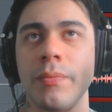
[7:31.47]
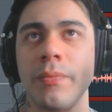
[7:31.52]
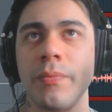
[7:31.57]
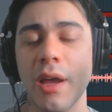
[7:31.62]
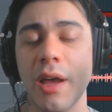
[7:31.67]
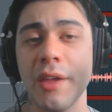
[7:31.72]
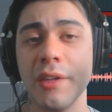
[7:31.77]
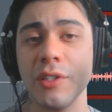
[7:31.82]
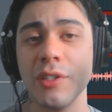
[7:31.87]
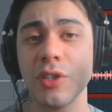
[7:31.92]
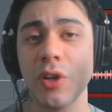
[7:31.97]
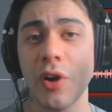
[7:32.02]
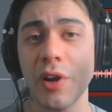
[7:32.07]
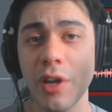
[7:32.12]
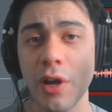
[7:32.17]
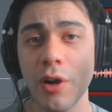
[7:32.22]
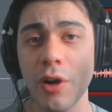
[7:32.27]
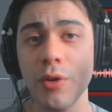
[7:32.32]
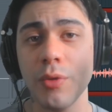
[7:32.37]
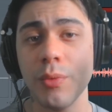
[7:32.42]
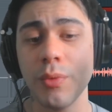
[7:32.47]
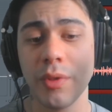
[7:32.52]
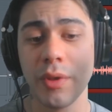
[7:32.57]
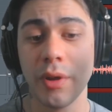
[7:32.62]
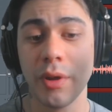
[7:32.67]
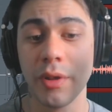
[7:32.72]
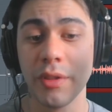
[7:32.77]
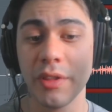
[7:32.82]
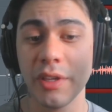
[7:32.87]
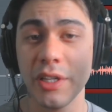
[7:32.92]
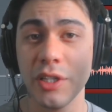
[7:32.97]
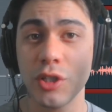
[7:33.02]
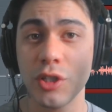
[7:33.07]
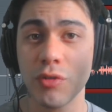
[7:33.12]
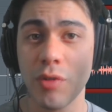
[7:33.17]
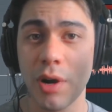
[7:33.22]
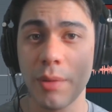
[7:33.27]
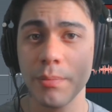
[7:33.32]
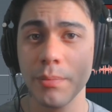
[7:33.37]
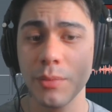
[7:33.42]
And I know that the
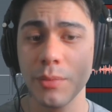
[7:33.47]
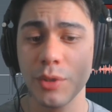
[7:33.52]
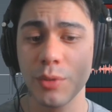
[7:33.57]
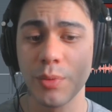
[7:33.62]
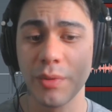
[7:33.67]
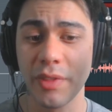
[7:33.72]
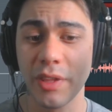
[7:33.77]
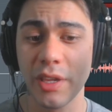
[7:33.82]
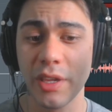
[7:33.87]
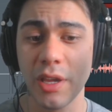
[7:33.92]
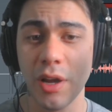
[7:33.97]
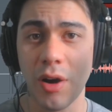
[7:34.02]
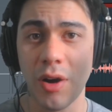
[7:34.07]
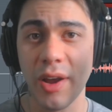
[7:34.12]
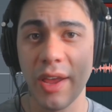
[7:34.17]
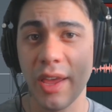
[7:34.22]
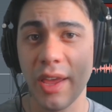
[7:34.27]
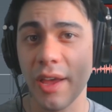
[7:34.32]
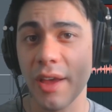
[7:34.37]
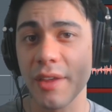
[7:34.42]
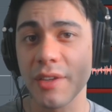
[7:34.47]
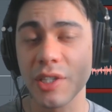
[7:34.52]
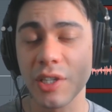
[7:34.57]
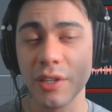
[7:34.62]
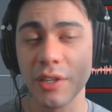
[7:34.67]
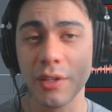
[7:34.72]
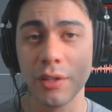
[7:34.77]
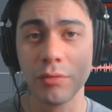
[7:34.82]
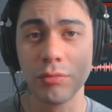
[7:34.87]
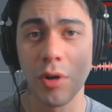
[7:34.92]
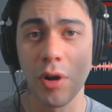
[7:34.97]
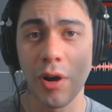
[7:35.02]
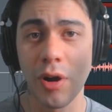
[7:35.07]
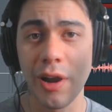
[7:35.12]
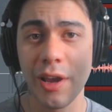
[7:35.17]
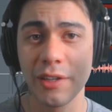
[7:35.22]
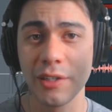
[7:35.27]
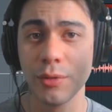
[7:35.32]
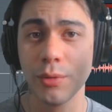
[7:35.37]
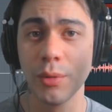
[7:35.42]
drums with the hi-hats and the
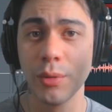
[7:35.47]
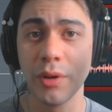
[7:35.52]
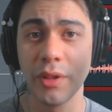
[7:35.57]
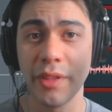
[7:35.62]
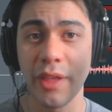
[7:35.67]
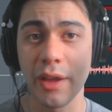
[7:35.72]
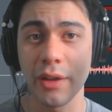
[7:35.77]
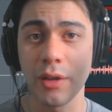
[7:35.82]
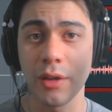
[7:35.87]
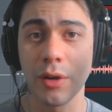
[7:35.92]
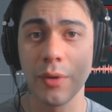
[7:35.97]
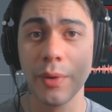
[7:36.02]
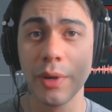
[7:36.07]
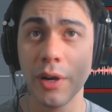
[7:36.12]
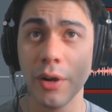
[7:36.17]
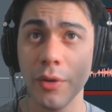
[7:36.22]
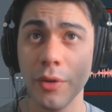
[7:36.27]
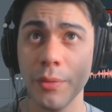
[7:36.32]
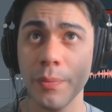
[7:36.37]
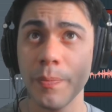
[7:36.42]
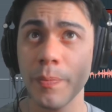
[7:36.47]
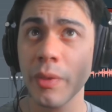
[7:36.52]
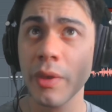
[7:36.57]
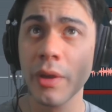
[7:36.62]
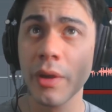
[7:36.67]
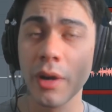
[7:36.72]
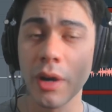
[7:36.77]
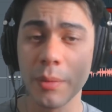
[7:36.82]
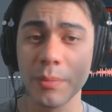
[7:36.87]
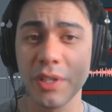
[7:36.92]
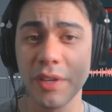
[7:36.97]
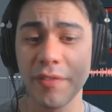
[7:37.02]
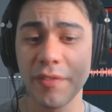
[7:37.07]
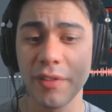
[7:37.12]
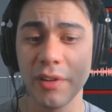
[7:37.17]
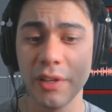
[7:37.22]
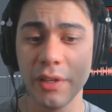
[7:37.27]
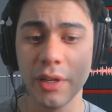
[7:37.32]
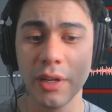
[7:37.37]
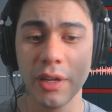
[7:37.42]
ride and all of that going on, I'm
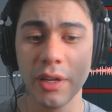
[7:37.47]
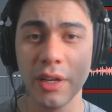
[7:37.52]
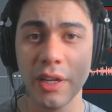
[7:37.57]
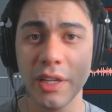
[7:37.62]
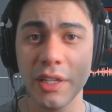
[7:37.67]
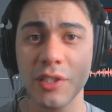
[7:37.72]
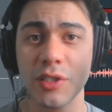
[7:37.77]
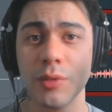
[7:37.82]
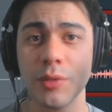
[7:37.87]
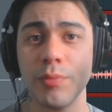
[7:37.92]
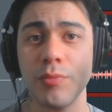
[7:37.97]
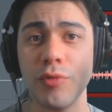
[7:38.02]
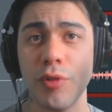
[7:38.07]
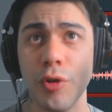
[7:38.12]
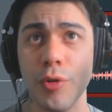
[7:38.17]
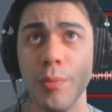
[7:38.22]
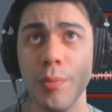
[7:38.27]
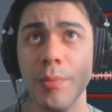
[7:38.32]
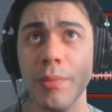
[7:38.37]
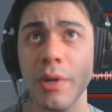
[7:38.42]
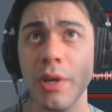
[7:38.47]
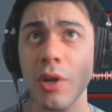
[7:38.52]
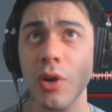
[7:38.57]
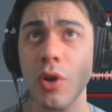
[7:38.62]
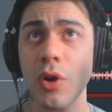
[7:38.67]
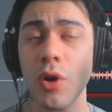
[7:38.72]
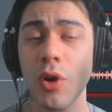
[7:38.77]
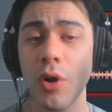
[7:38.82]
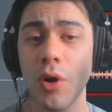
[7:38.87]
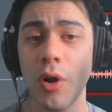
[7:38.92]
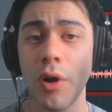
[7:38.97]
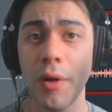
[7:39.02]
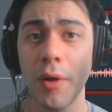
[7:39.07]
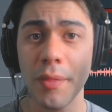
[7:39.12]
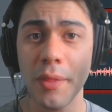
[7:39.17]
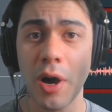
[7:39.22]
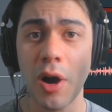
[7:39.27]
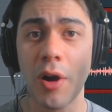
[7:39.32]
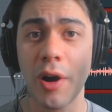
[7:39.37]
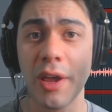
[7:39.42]
definitely going to need some room
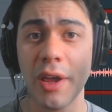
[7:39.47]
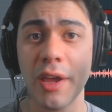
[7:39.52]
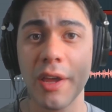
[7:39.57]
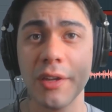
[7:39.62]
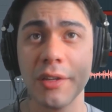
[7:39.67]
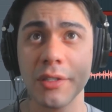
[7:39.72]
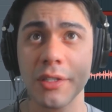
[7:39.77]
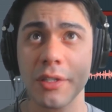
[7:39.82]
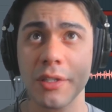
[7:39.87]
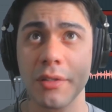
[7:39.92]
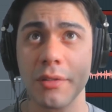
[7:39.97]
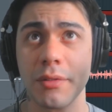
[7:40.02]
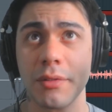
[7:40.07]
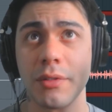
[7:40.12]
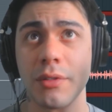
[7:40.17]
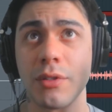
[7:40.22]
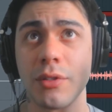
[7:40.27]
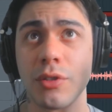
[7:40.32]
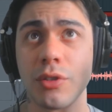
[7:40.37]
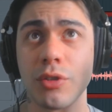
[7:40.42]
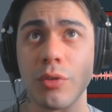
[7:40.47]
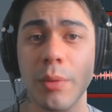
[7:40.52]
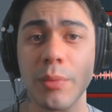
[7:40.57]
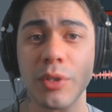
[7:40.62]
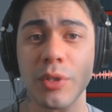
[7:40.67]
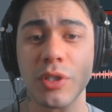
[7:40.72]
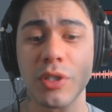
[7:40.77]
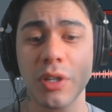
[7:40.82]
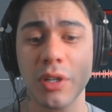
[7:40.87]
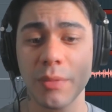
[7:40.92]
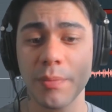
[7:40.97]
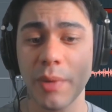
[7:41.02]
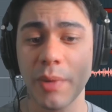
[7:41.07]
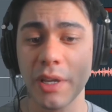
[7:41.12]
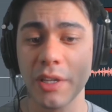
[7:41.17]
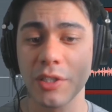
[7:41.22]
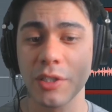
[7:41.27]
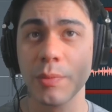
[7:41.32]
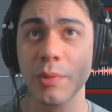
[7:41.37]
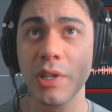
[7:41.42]
on the high end. So I'm just going to
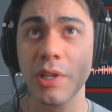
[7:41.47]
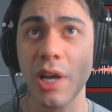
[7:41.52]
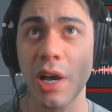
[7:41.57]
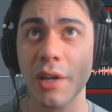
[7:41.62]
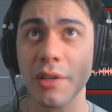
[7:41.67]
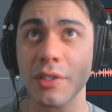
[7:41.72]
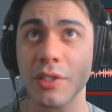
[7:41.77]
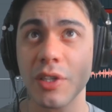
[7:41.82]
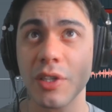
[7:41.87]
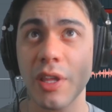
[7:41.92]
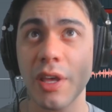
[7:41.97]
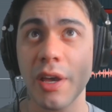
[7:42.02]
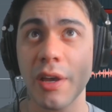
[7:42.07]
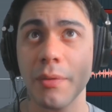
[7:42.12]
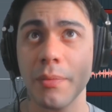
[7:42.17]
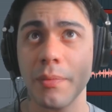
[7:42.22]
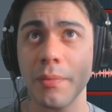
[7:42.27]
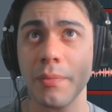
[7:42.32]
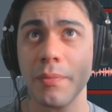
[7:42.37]
make some cuts there.